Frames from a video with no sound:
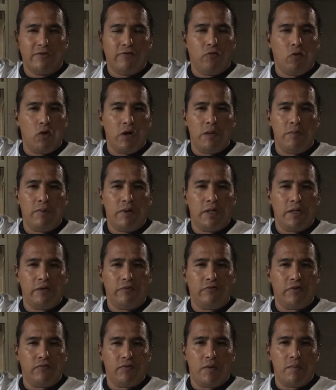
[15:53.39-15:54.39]
40
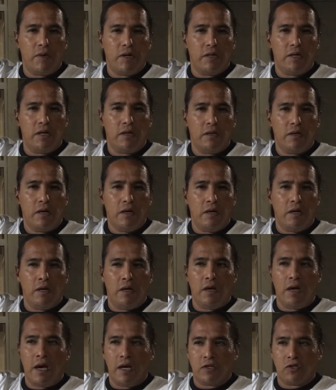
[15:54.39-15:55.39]
million, 50 million in
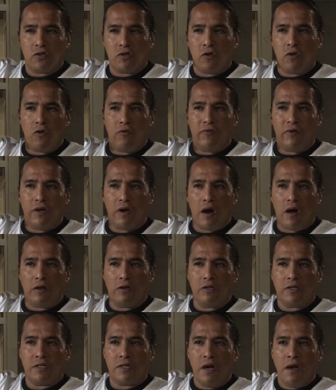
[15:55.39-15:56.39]
extra COVID
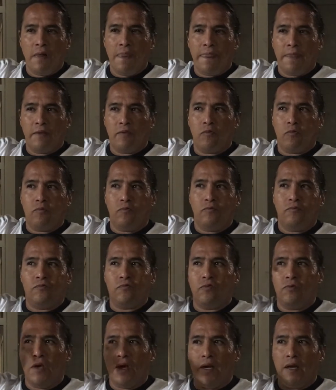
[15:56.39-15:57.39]
dollars.
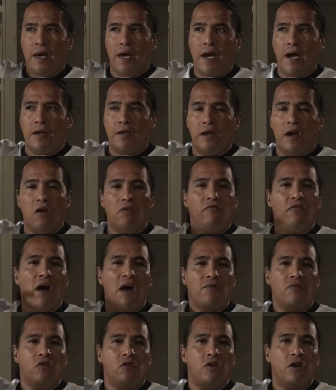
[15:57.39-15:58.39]
They handed out
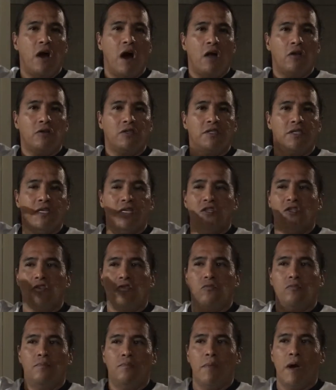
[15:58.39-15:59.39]
$500 to each
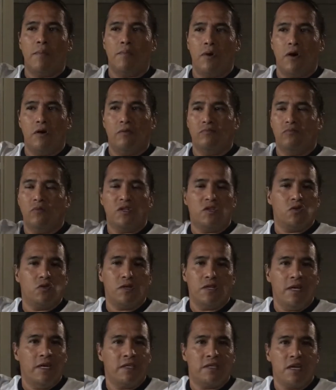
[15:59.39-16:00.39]
member, which
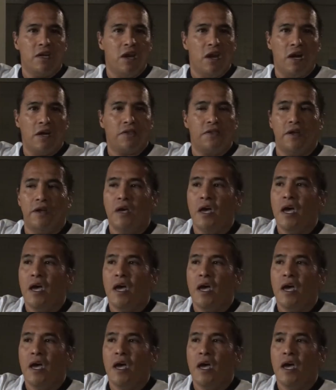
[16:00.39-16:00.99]
isn't nothing.